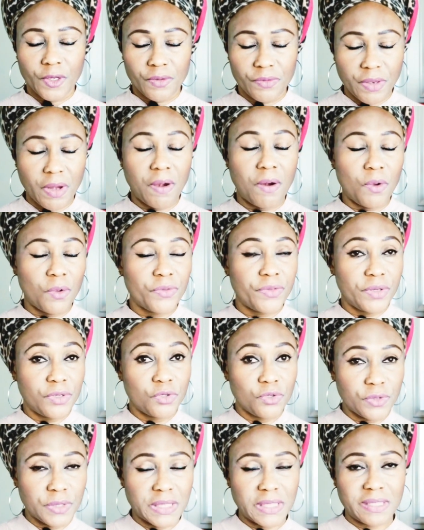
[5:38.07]
there are other
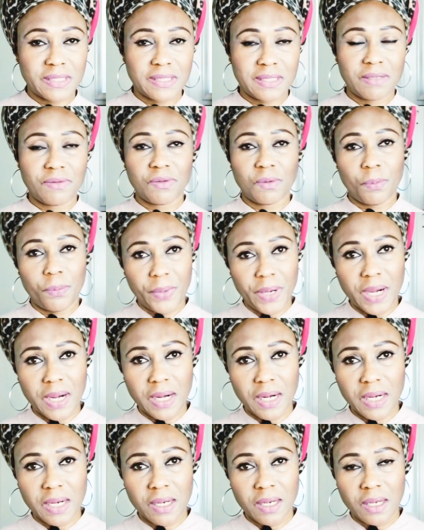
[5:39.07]
users in the
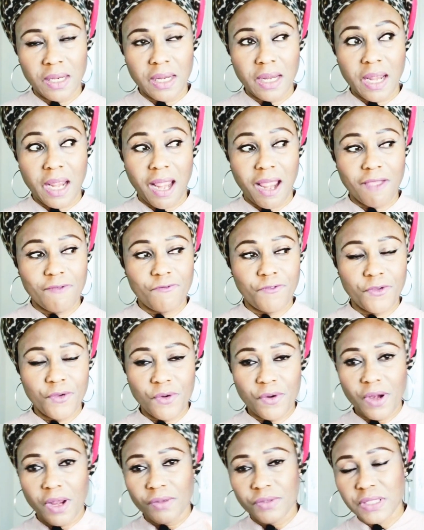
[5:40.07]
park. I
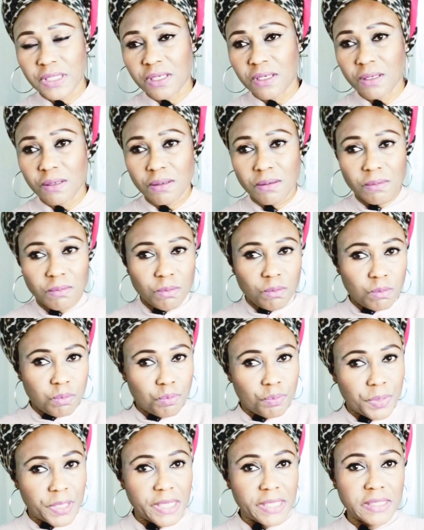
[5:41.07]
figure out a
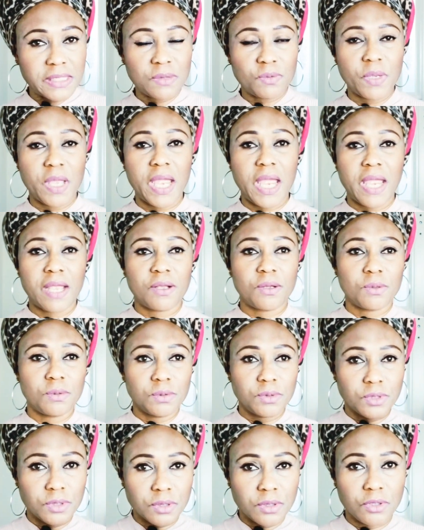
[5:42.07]
place where I
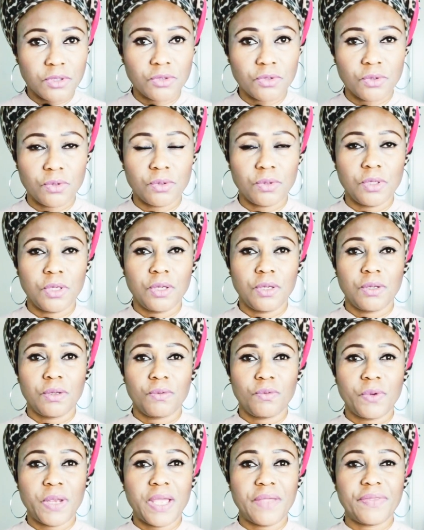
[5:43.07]
could, you know,
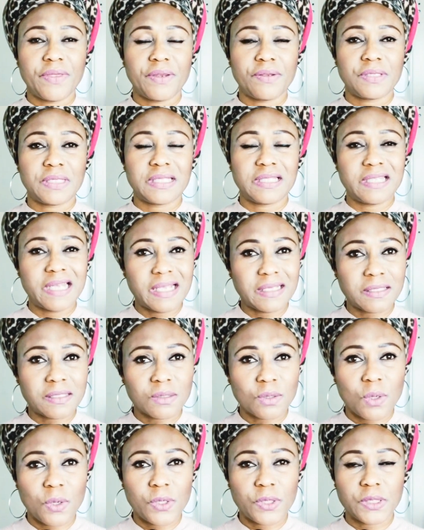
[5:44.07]
where there is less
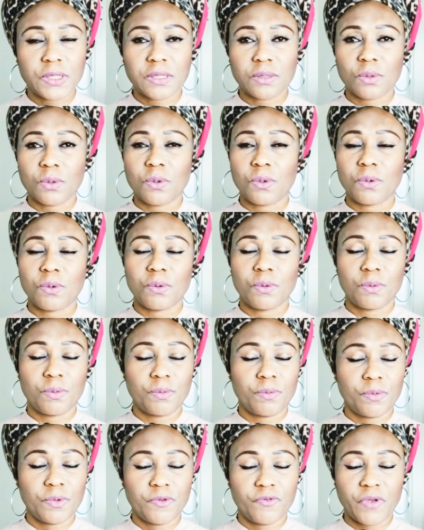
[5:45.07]
noise, or
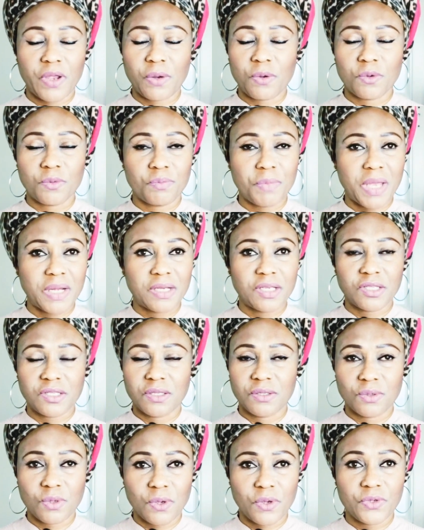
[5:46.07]
if I could manage
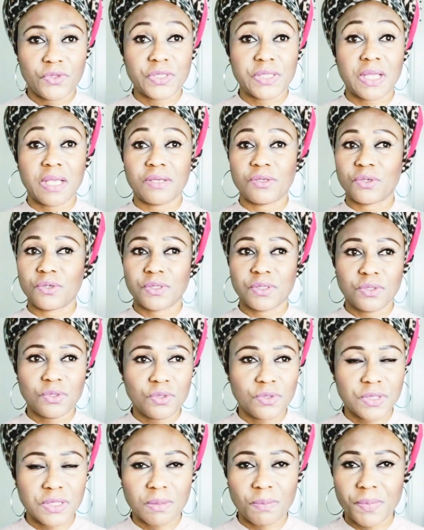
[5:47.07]
the noise, I just
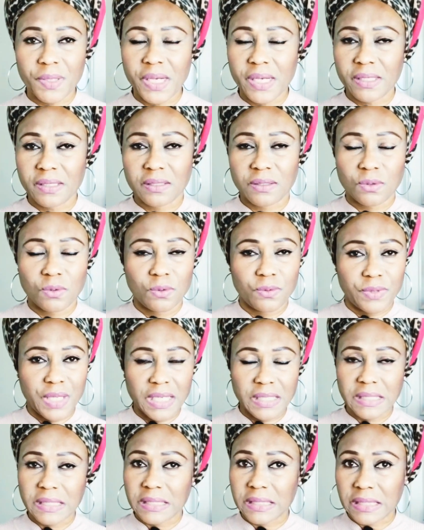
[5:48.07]
use the place. So
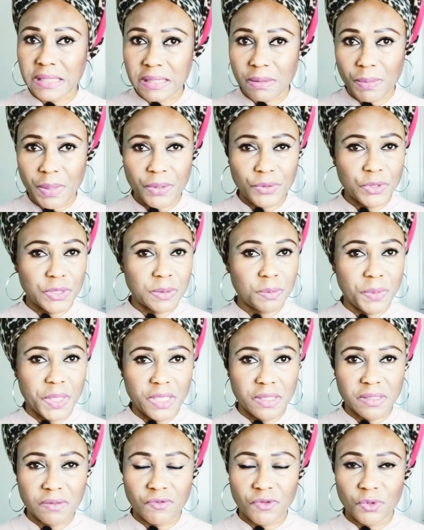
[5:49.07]
that is it about
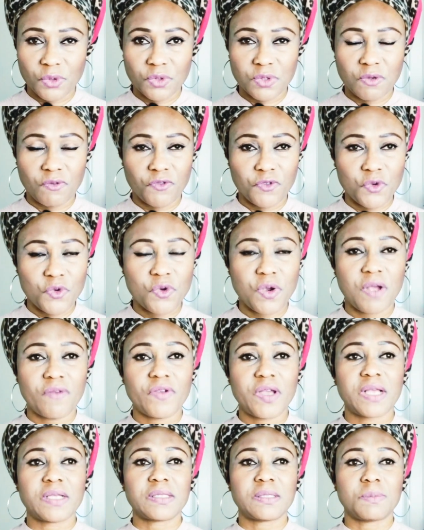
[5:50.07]
space. For those of you who
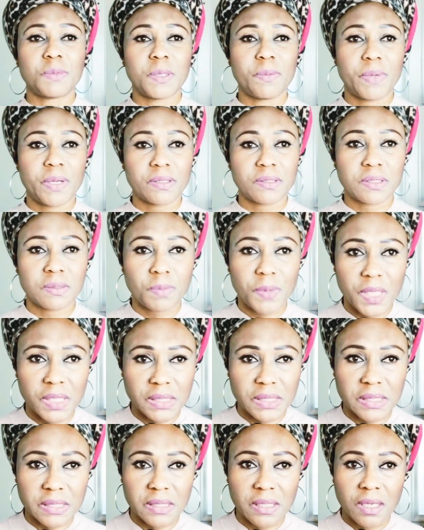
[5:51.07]
have asked me about
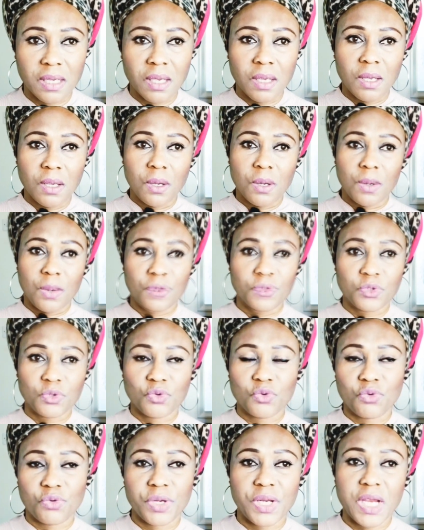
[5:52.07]
space, how to
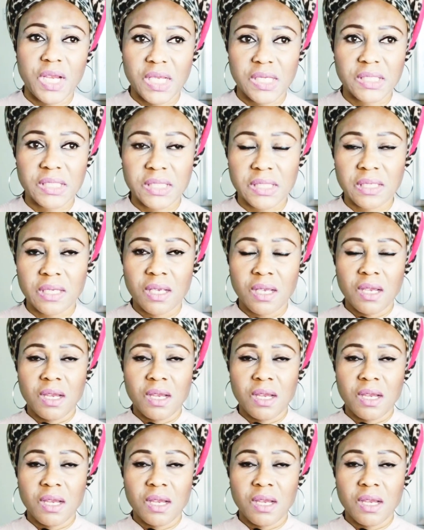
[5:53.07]
create